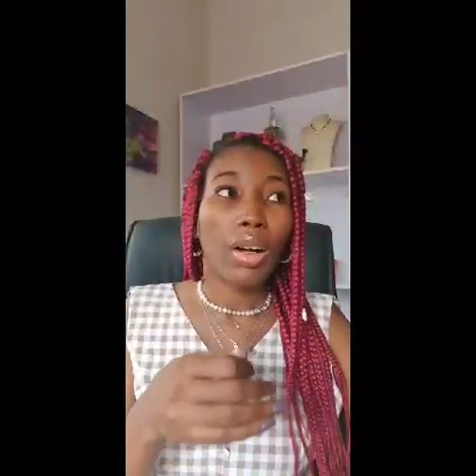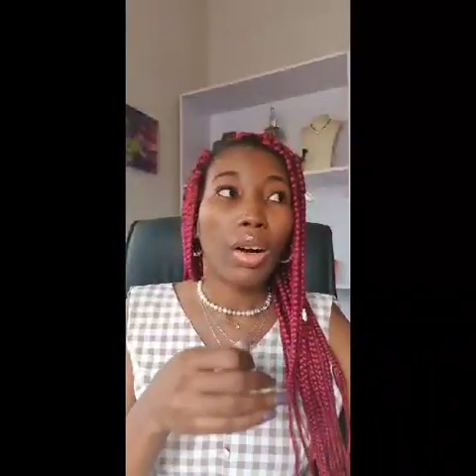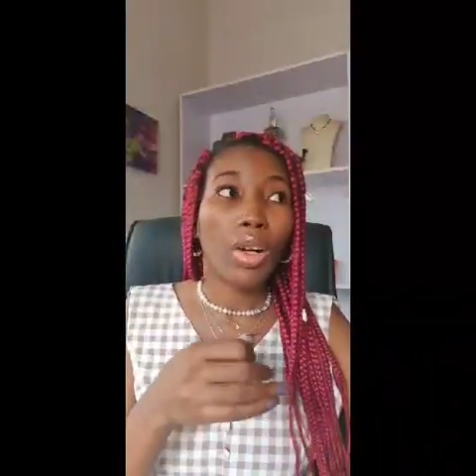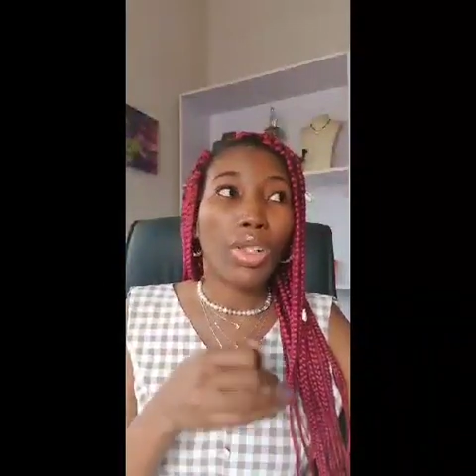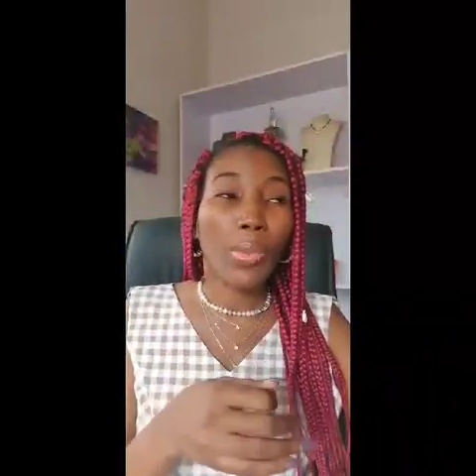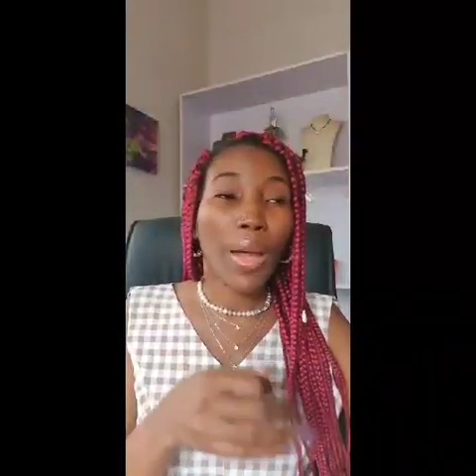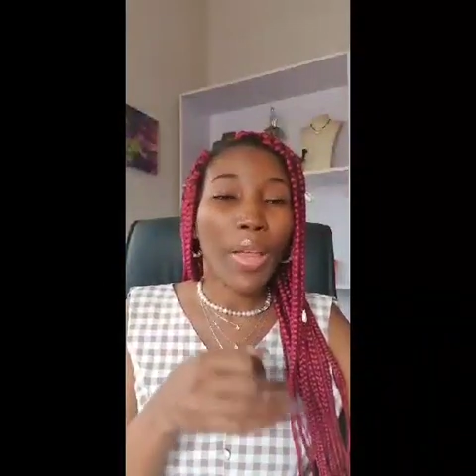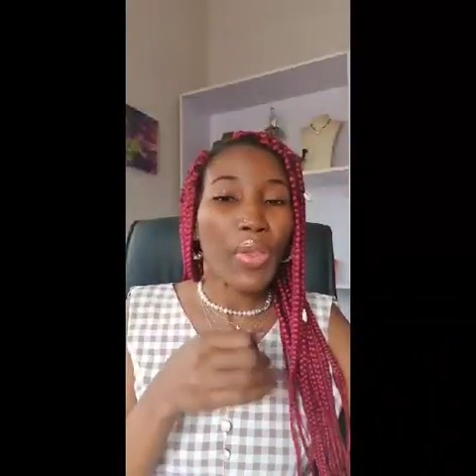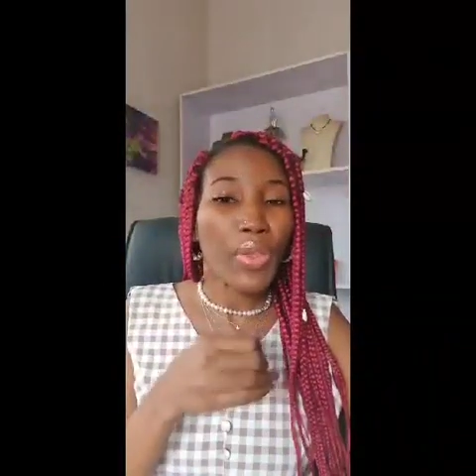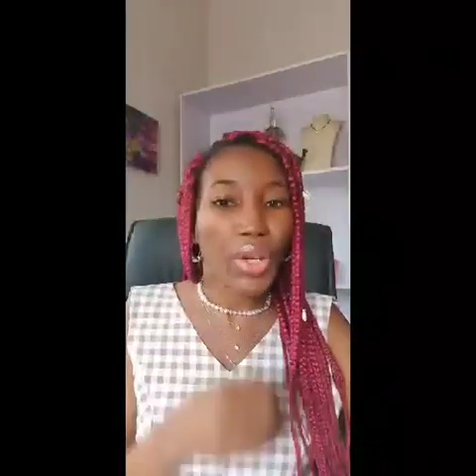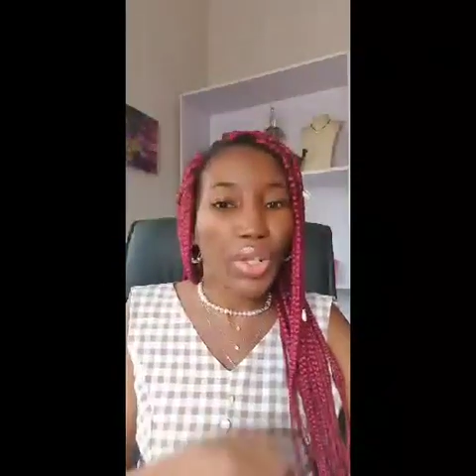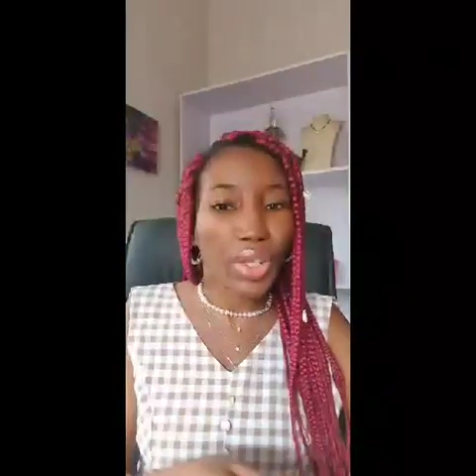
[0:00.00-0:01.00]
October
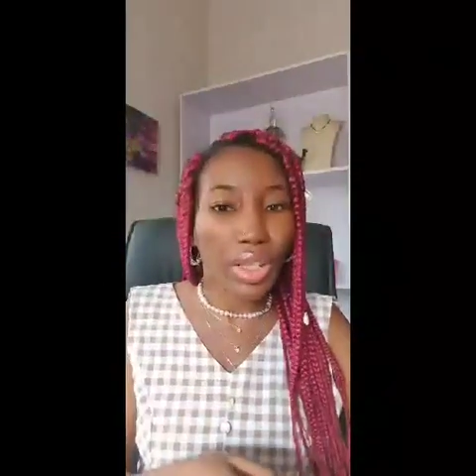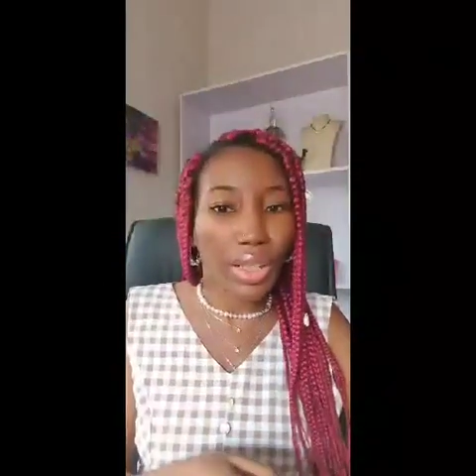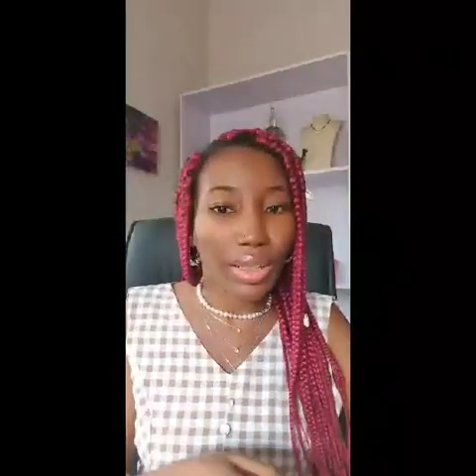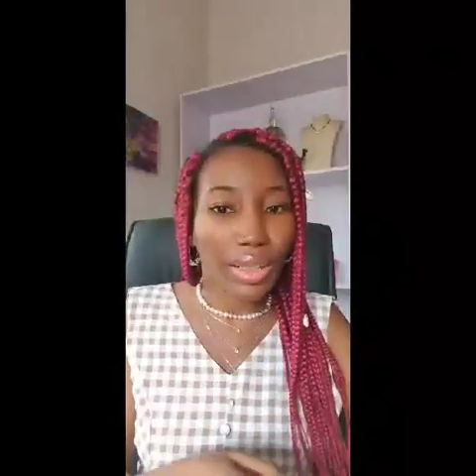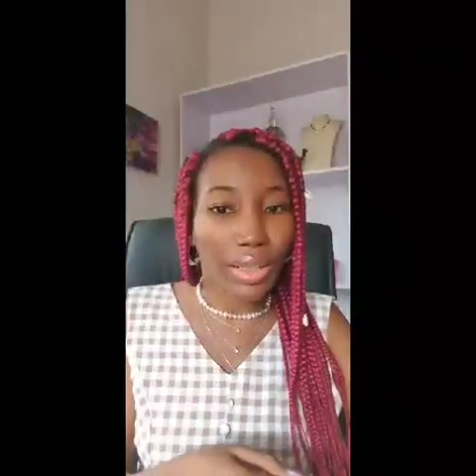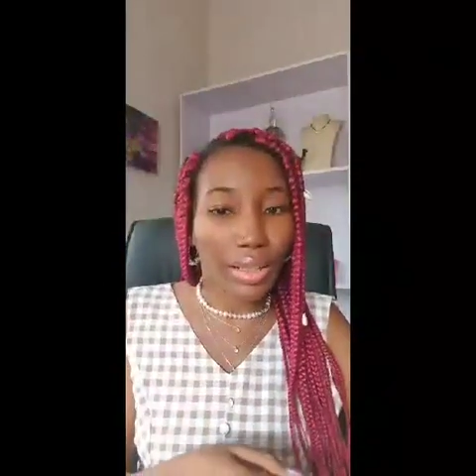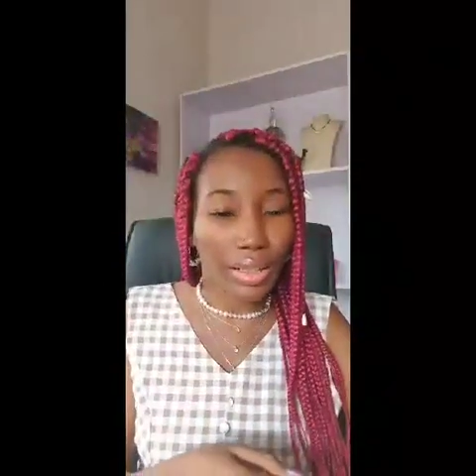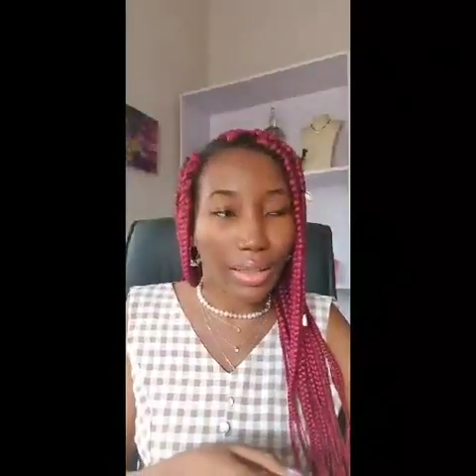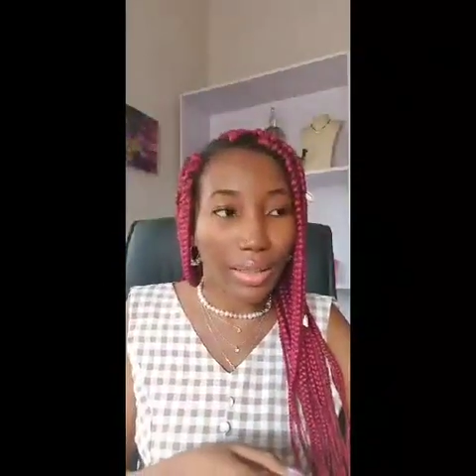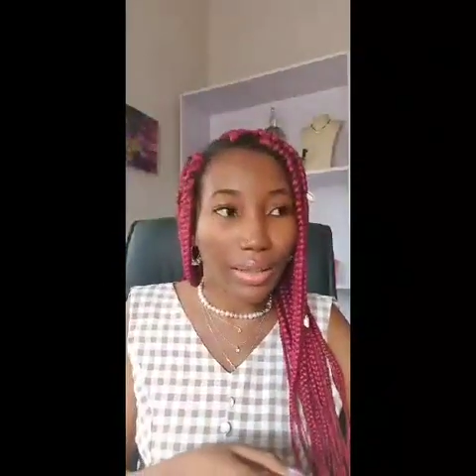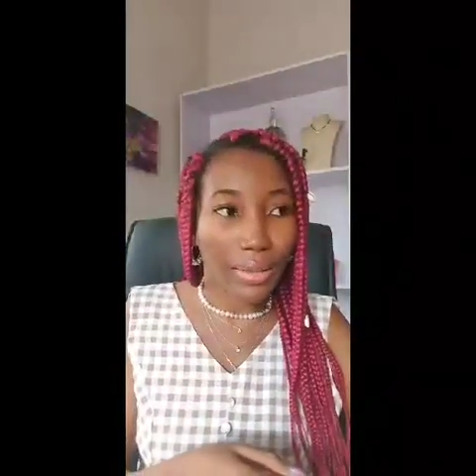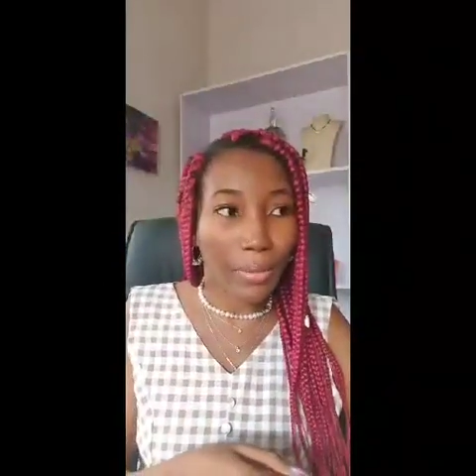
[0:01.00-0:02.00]
30th
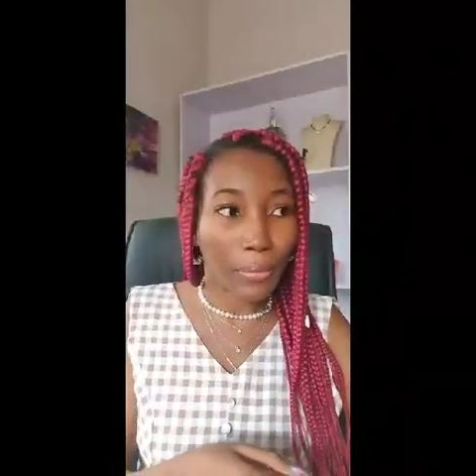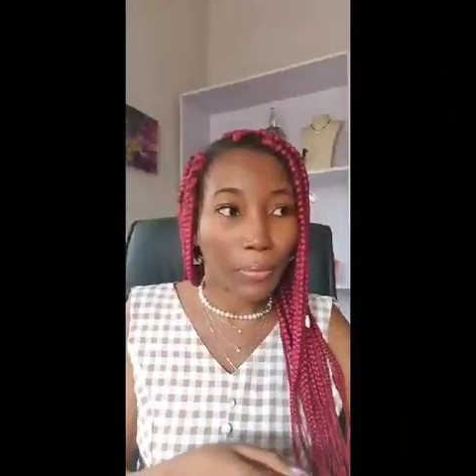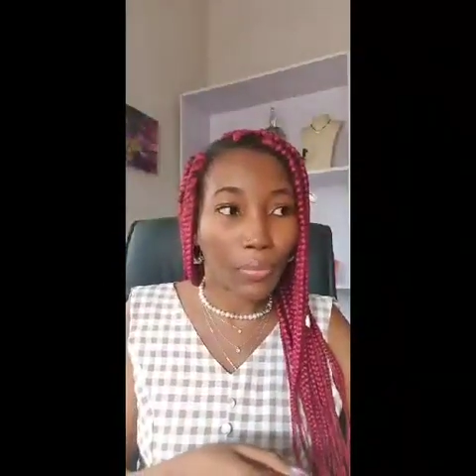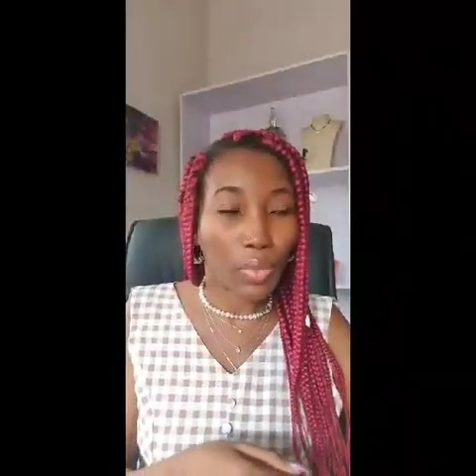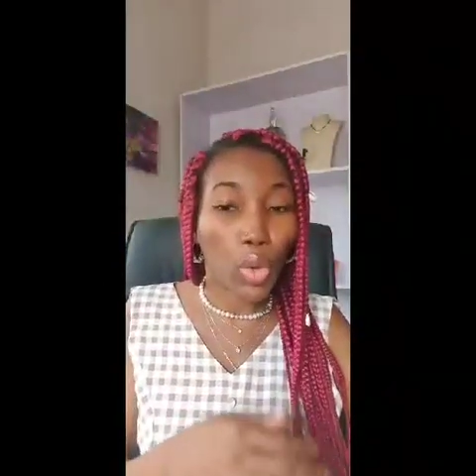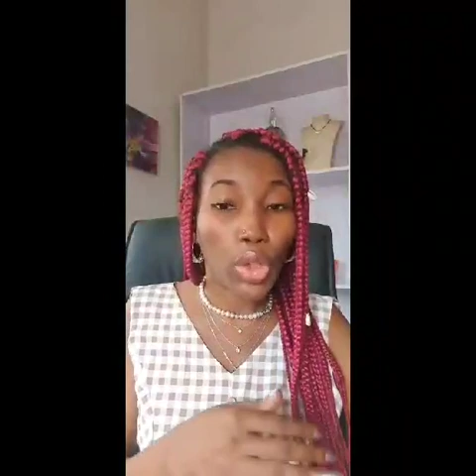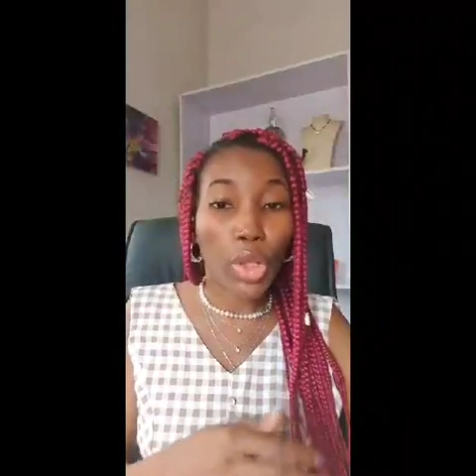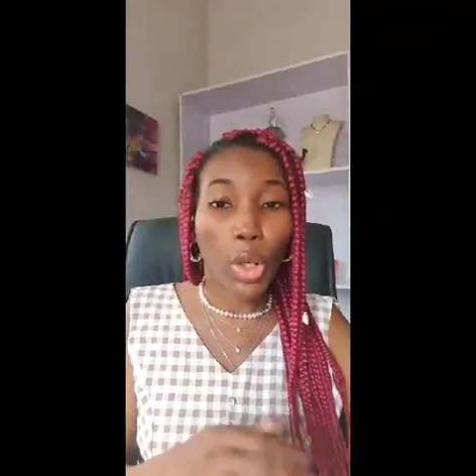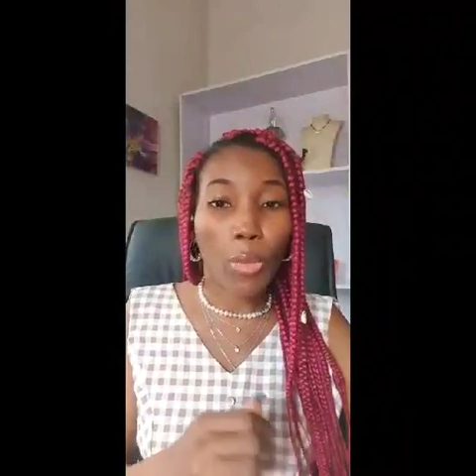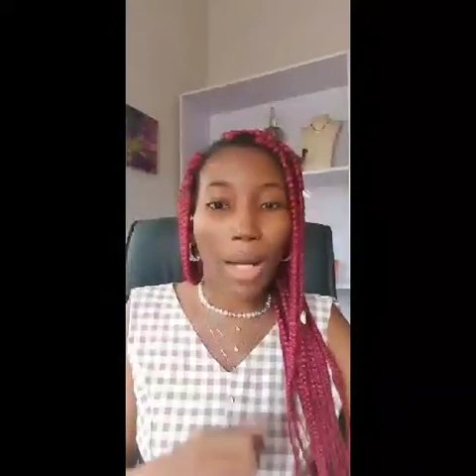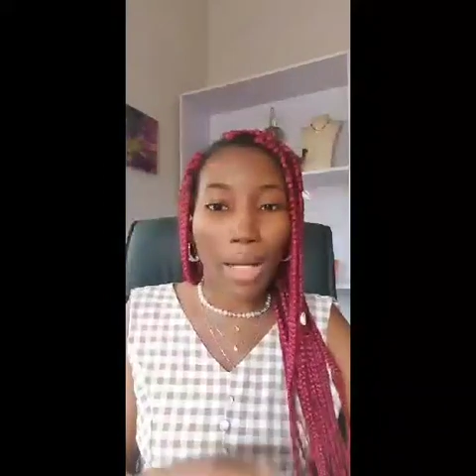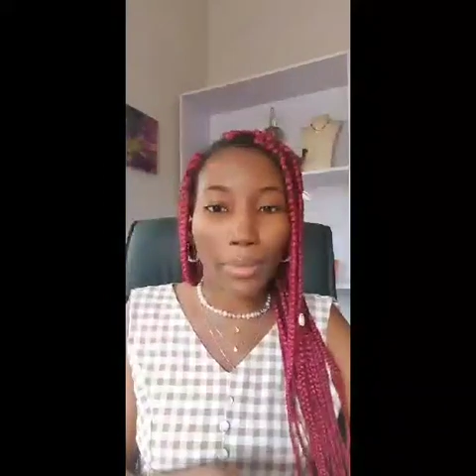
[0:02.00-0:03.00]
is
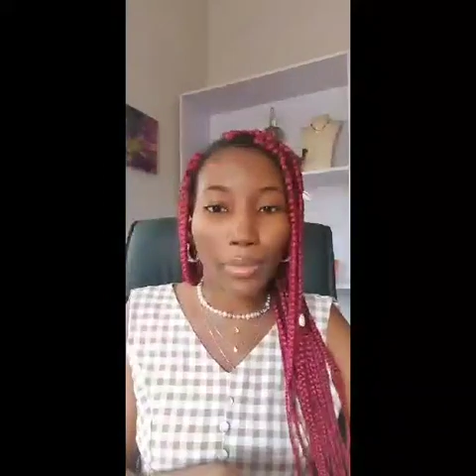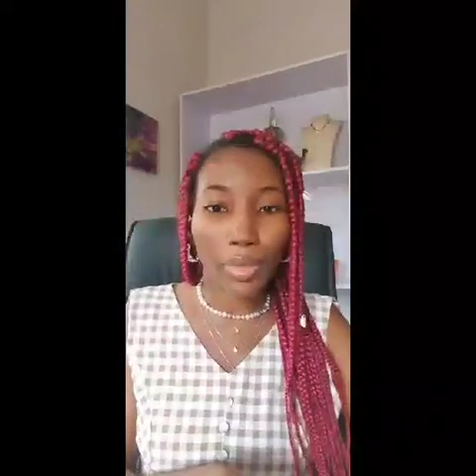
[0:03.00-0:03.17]
Olioma.